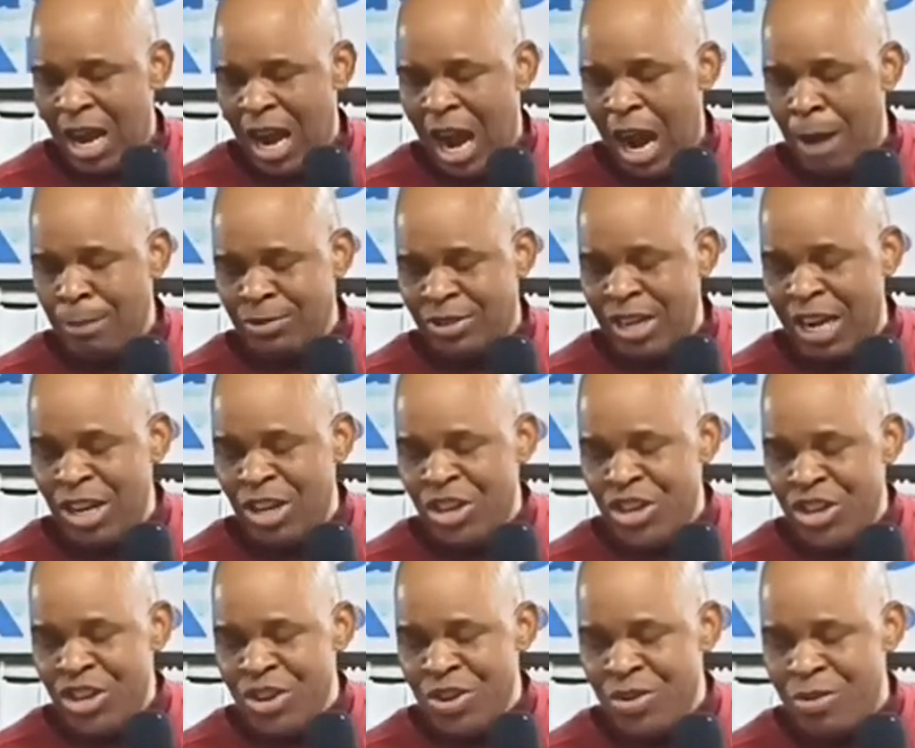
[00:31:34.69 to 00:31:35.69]
I'm telling
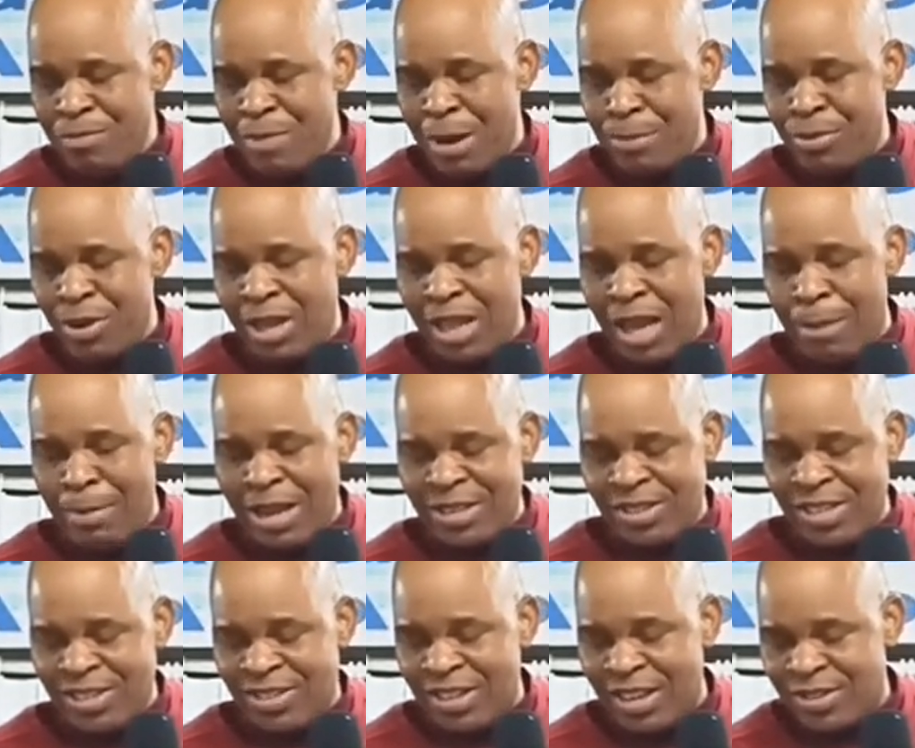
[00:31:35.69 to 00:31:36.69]
you, my brother, my
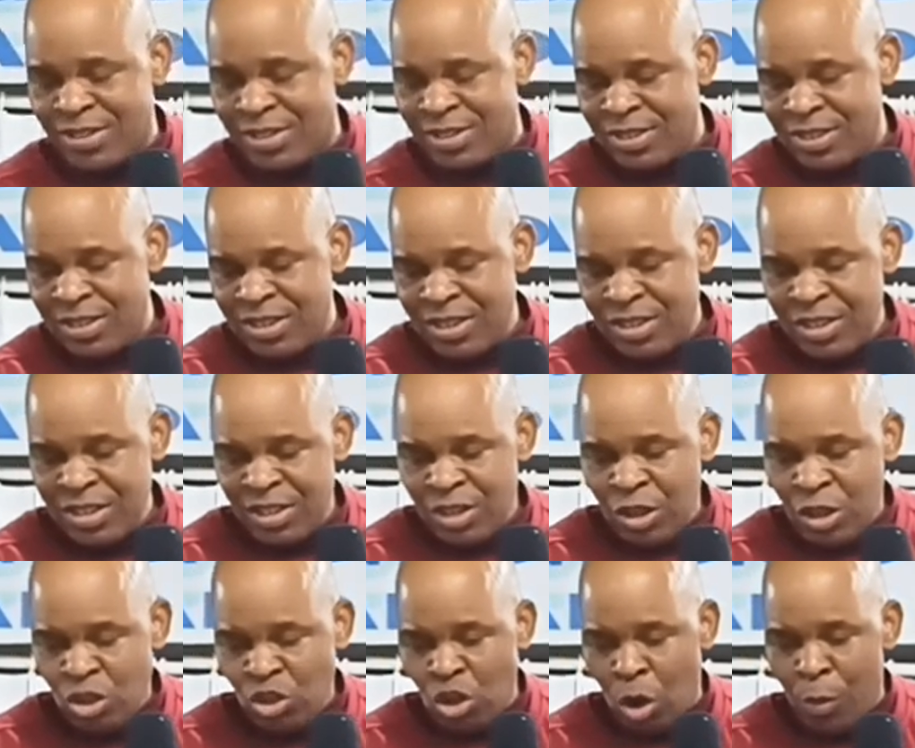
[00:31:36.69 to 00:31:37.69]
sisters.
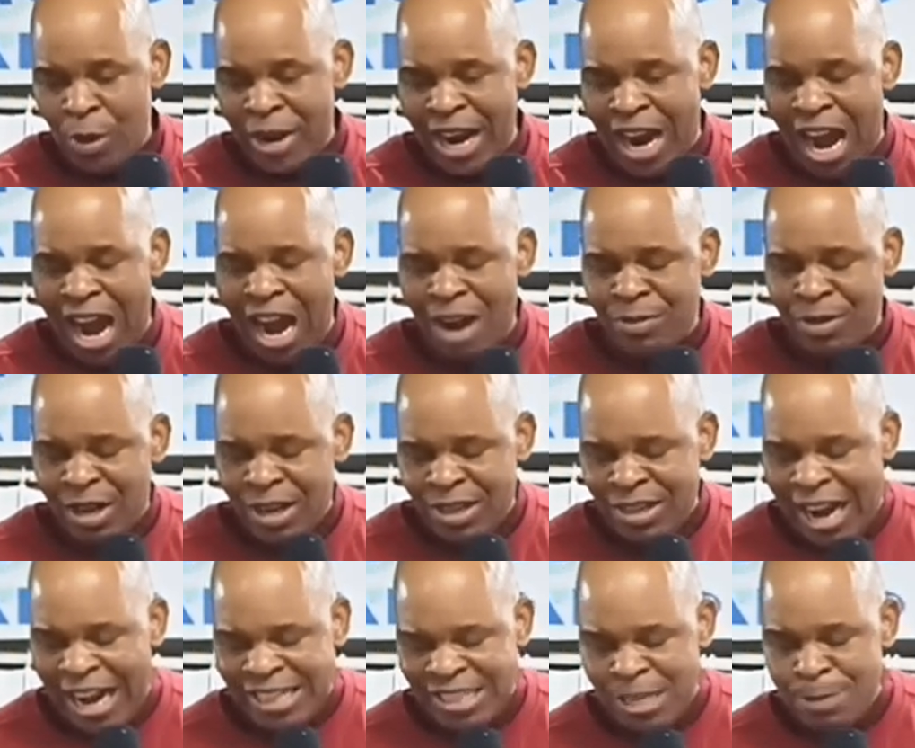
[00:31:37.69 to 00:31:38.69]
So we have
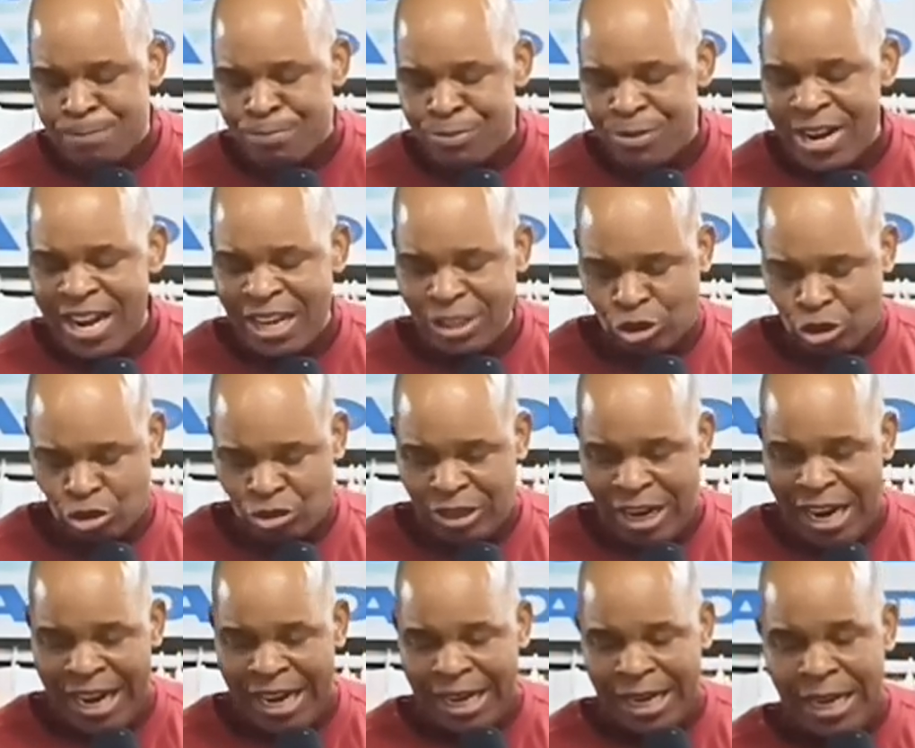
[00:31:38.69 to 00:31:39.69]
19 prayers
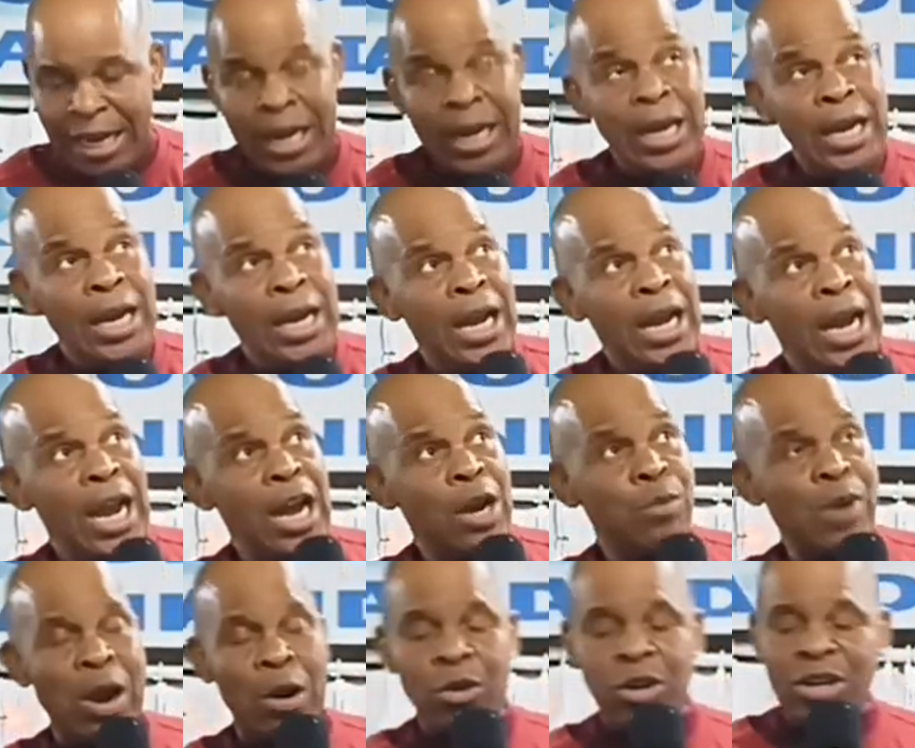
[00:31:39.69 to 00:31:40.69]
today, and
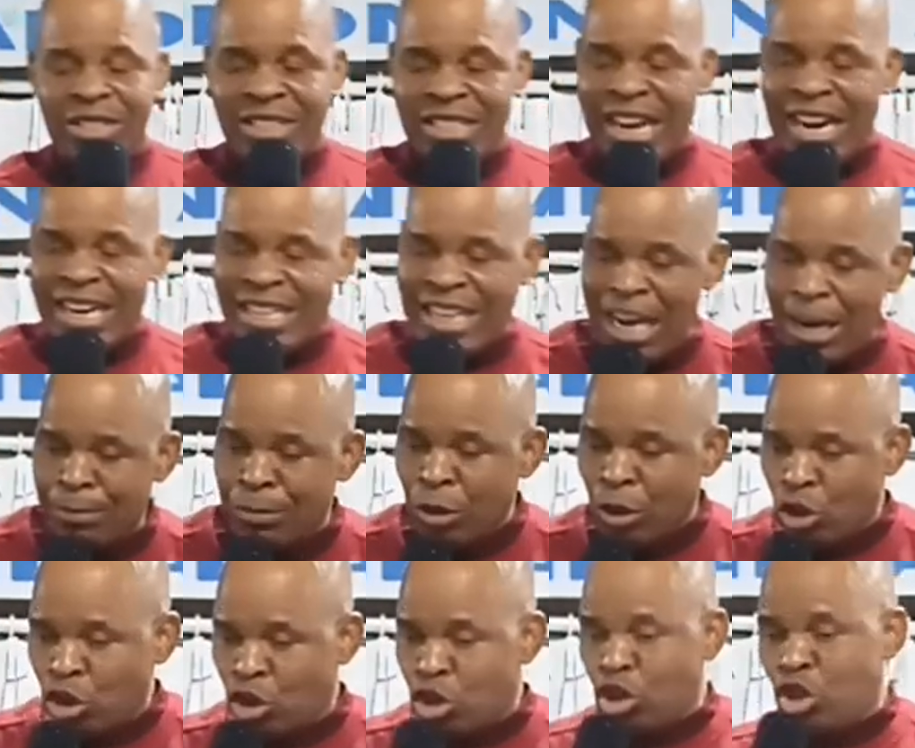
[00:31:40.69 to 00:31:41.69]
we're going to take
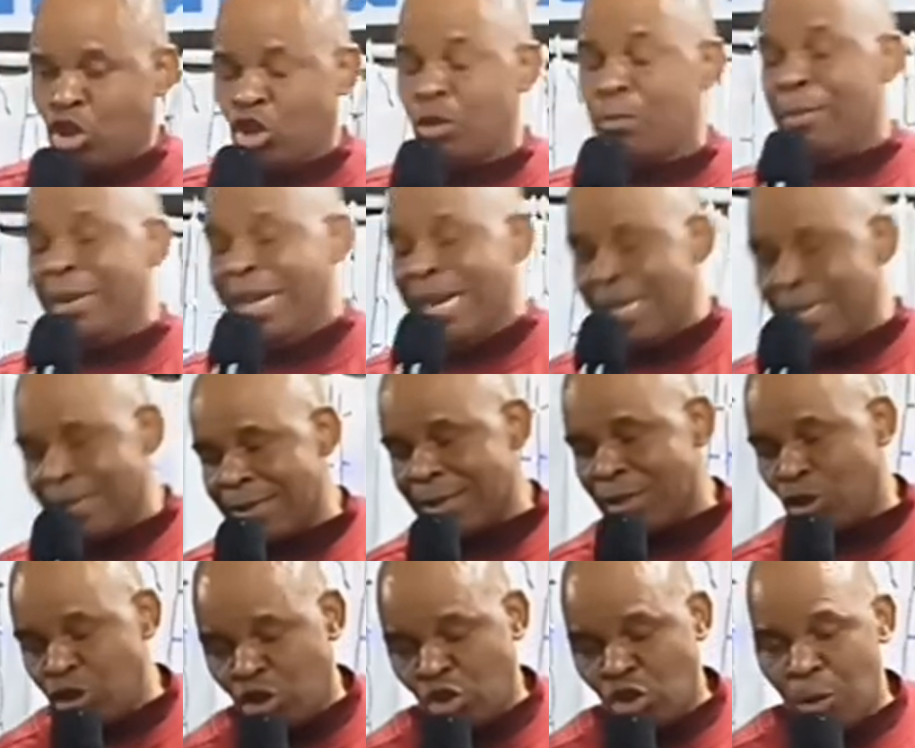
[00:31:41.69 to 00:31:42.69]
them two, two minutes,
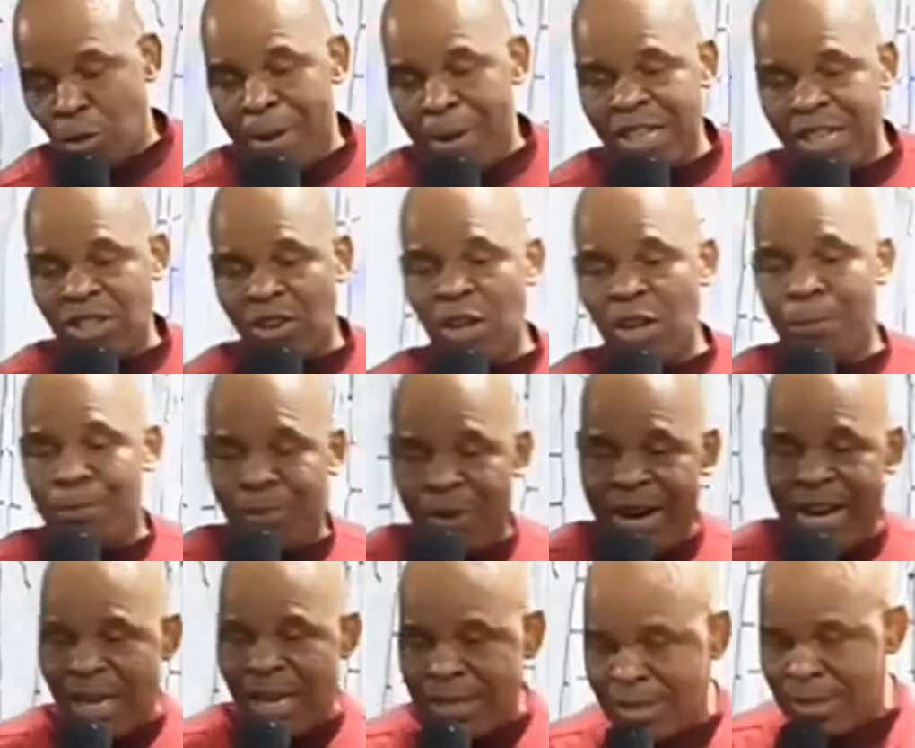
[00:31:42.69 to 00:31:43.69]
to two minutes of the
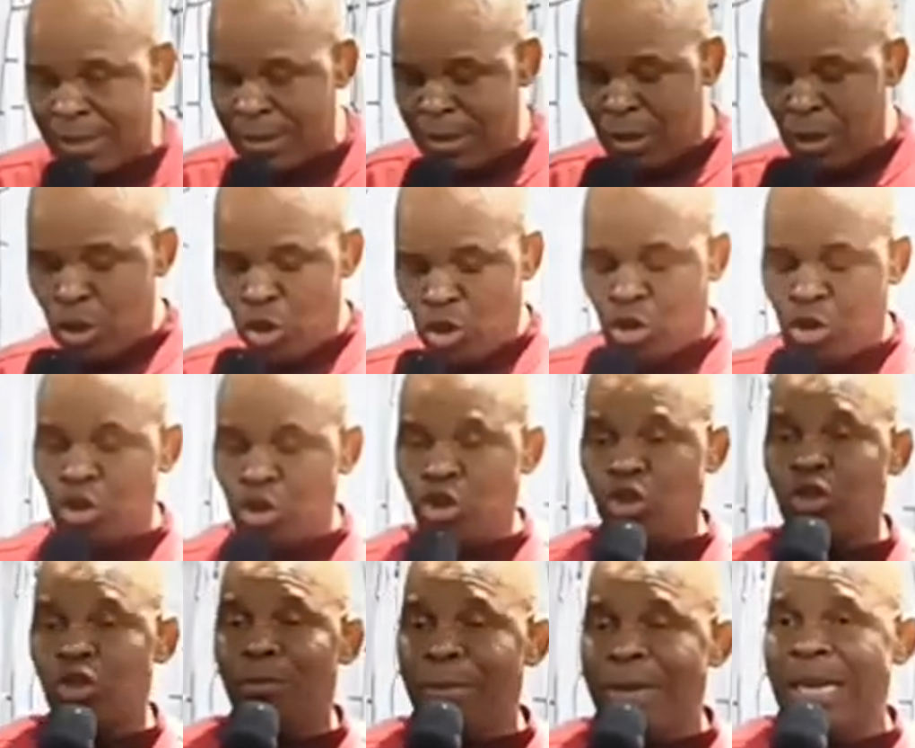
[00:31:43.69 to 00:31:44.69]
prayers, two,
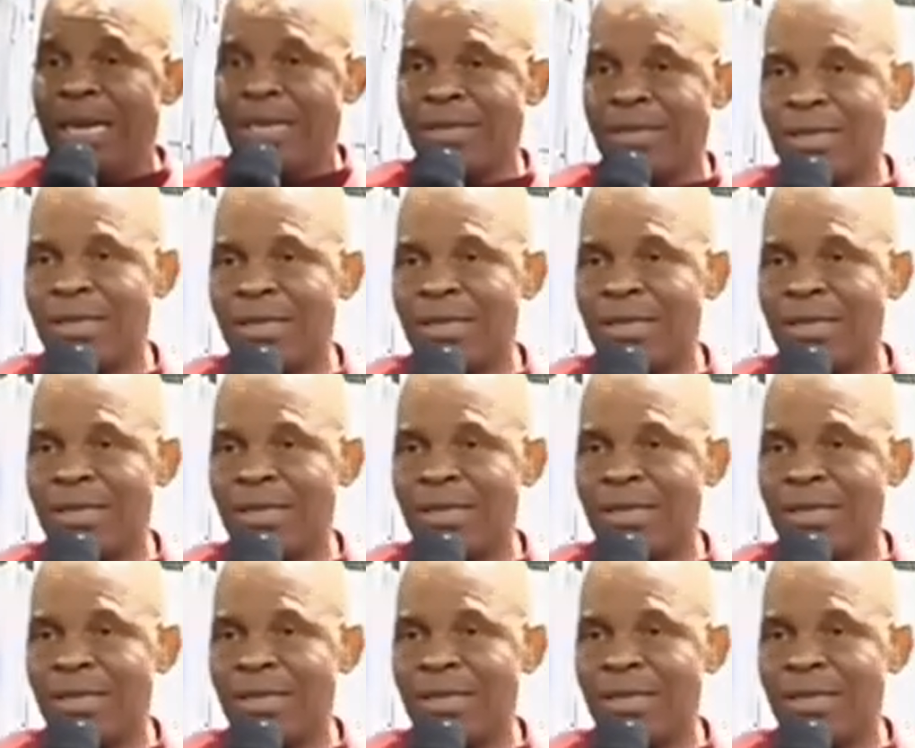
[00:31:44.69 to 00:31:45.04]
two minutes,